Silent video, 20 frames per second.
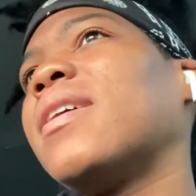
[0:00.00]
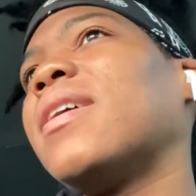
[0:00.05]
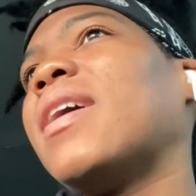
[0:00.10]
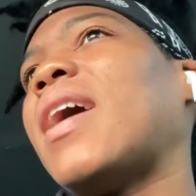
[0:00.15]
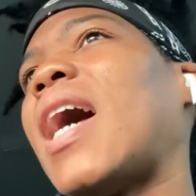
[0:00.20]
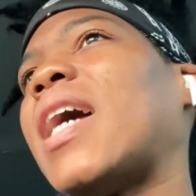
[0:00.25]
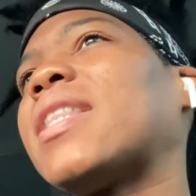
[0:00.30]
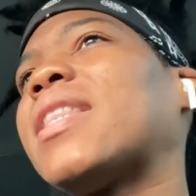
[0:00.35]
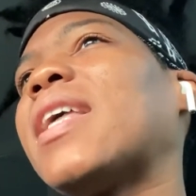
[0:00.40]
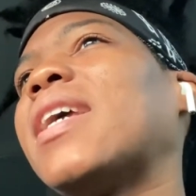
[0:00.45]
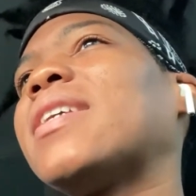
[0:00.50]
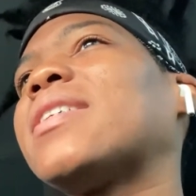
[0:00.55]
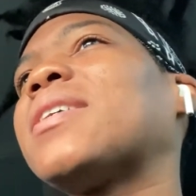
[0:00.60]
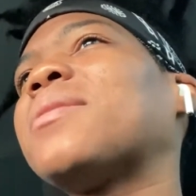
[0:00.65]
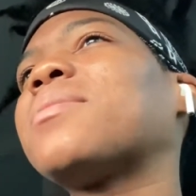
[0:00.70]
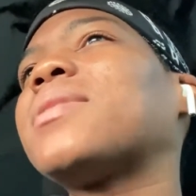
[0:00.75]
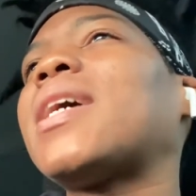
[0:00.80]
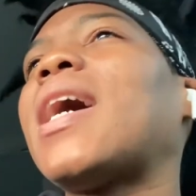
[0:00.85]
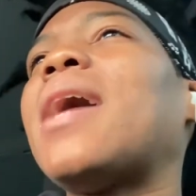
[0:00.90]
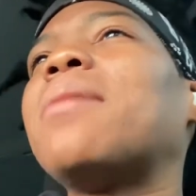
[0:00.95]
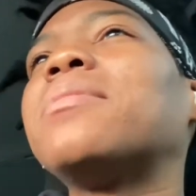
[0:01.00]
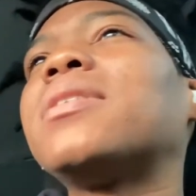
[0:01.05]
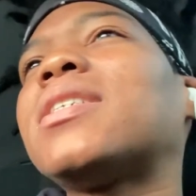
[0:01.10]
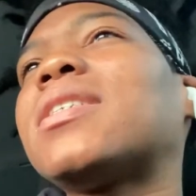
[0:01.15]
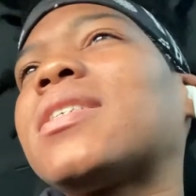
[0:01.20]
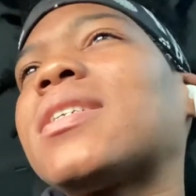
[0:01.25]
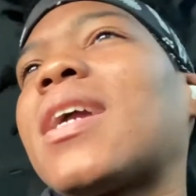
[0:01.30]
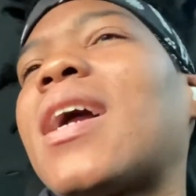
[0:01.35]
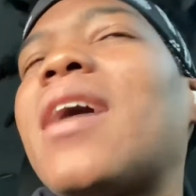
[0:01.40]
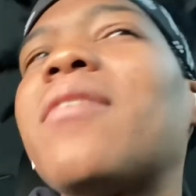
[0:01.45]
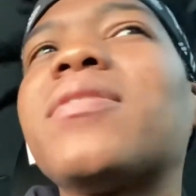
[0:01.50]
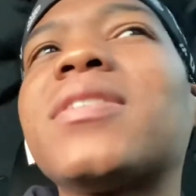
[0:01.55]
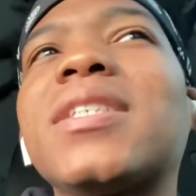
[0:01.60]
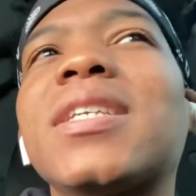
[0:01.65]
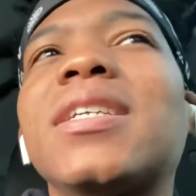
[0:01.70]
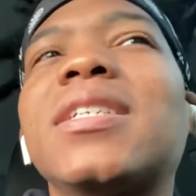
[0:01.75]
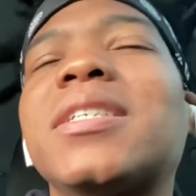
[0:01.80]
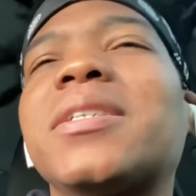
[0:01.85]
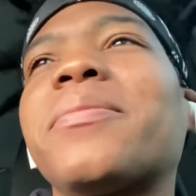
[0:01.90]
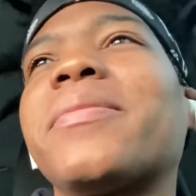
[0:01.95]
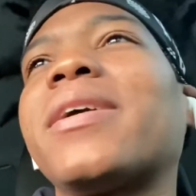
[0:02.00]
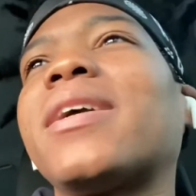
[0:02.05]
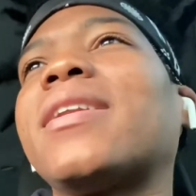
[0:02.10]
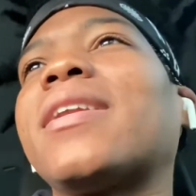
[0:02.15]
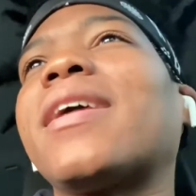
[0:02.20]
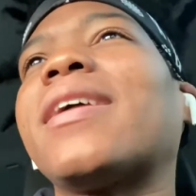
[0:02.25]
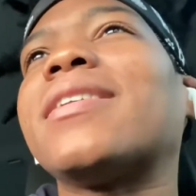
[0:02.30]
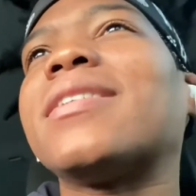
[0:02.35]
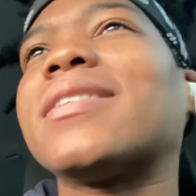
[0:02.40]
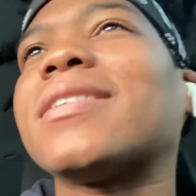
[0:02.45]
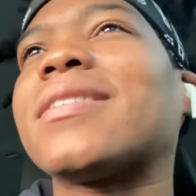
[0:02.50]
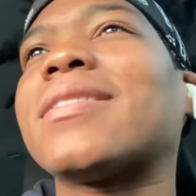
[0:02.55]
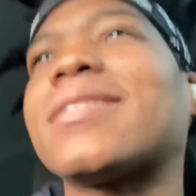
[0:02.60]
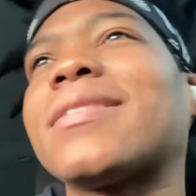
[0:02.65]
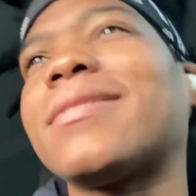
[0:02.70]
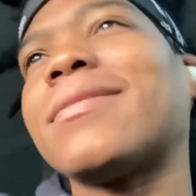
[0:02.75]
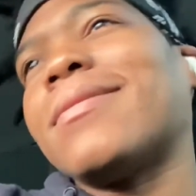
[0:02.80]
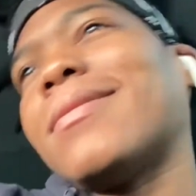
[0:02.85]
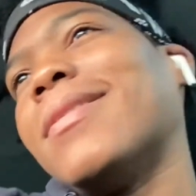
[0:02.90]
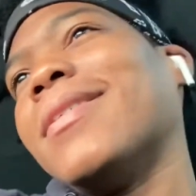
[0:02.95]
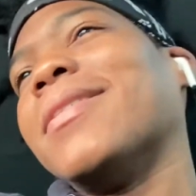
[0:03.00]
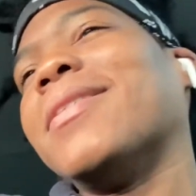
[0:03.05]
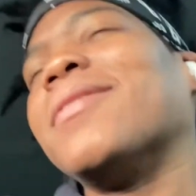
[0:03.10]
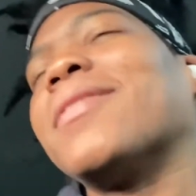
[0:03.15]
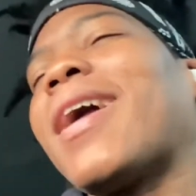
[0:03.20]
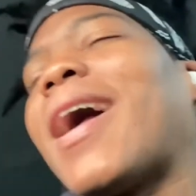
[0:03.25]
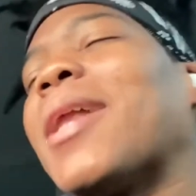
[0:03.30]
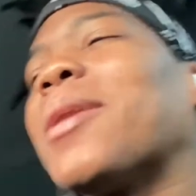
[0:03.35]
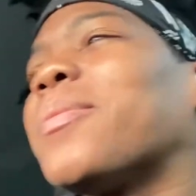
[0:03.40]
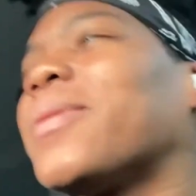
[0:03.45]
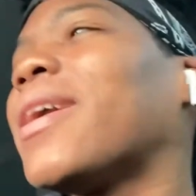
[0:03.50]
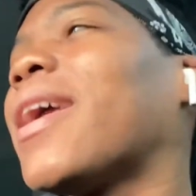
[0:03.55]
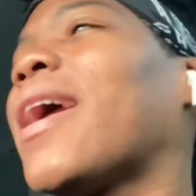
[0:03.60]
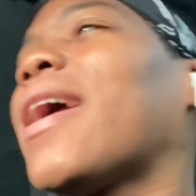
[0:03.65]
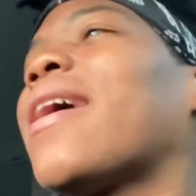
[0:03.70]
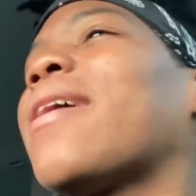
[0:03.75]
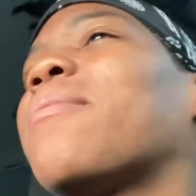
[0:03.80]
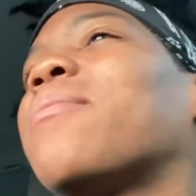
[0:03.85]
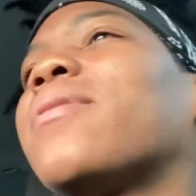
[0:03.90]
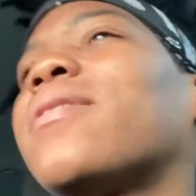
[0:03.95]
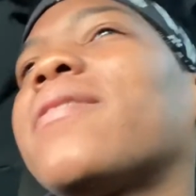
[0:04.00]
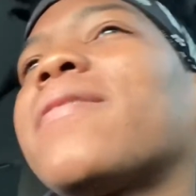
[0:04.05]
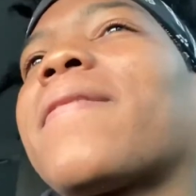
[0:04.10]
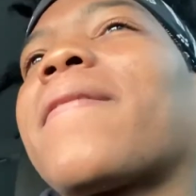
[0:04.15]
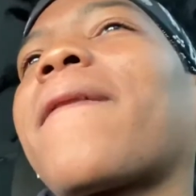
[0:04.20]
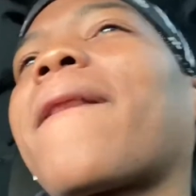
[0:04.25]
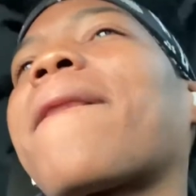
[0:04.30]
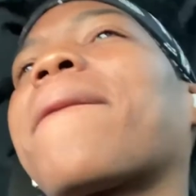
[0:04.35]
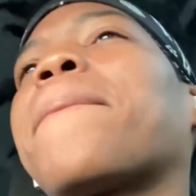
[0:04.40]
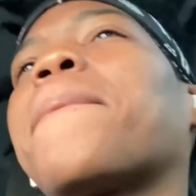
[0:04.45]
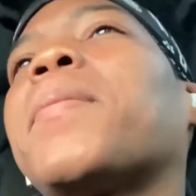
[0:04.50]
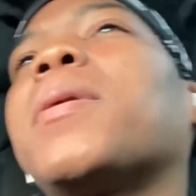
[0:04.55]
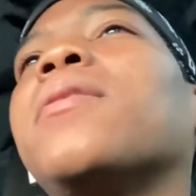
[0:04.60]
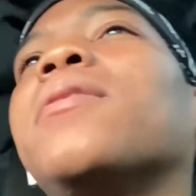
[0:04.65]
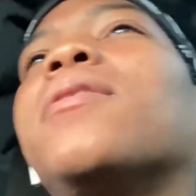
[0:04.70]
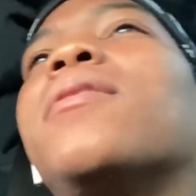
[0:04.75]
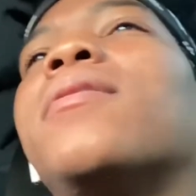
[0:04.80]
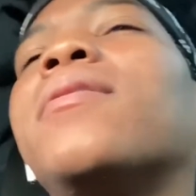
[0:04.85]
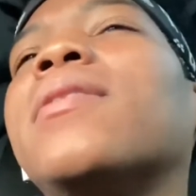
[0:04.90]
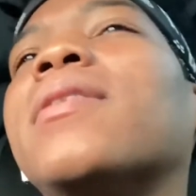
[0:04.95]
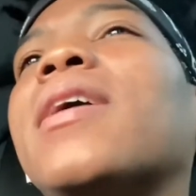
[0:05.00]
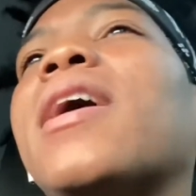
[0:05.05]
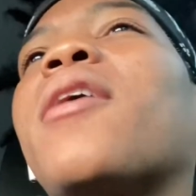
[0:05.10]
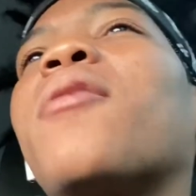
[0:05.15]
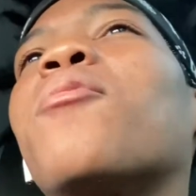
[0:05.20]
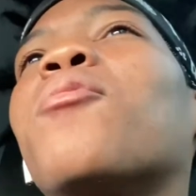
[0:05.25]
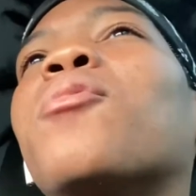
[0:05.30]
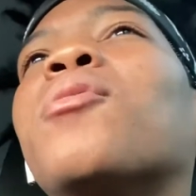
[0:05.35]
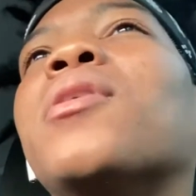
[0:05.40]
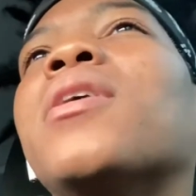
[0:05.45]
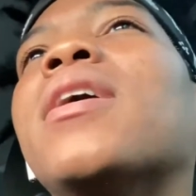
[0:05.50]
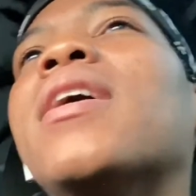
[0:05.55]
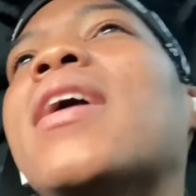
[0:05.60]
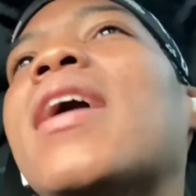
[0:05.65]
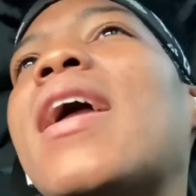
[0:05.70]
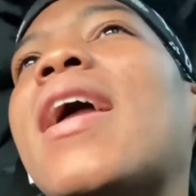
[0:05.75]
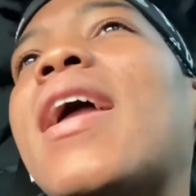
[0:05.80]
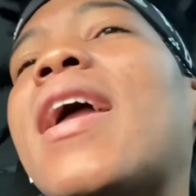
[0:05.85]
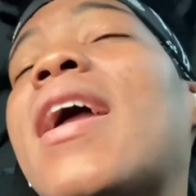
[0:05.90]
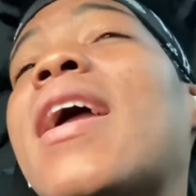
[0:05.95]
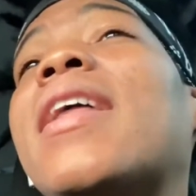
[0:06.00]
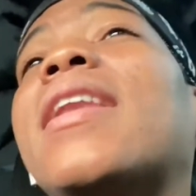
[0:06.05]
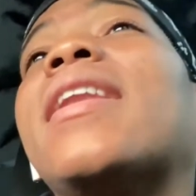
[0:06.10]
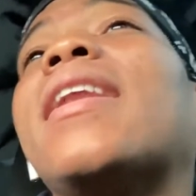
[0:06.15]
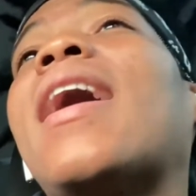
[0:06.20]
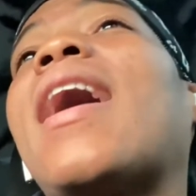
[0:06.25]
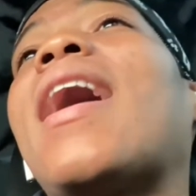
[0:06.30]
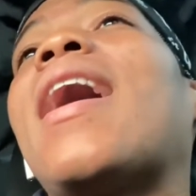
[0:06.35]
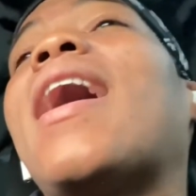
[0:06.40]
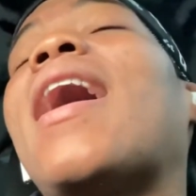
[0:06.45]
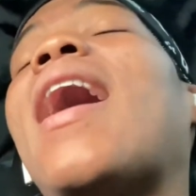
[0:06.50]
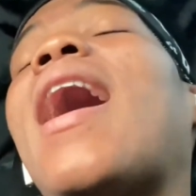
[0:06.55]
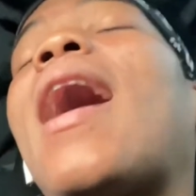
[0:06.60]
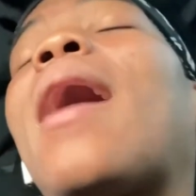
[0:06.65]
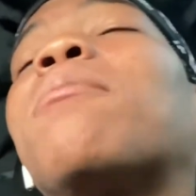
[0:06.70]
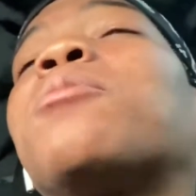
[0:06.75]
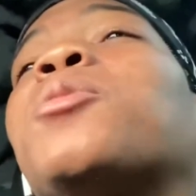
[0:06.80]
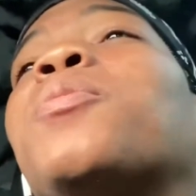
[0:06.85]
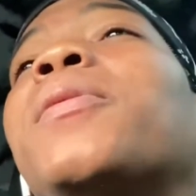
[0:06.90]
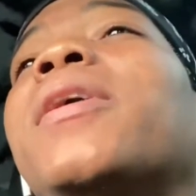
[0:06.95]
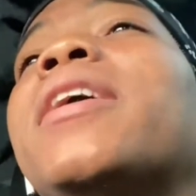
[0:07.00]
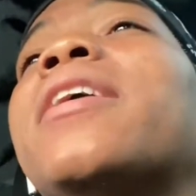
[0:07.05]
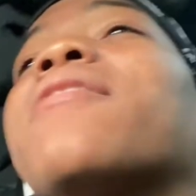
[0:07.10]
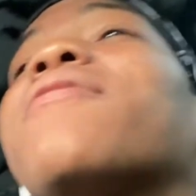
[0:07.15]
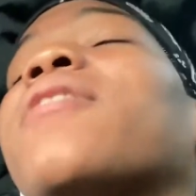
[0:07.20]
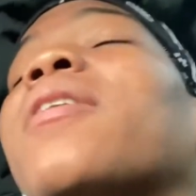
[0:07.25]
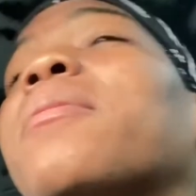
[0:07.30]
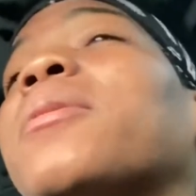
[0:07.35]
I think sometimes it's just a conversation, man, that just, you know, got to be had, bro you know and and i'm speaking from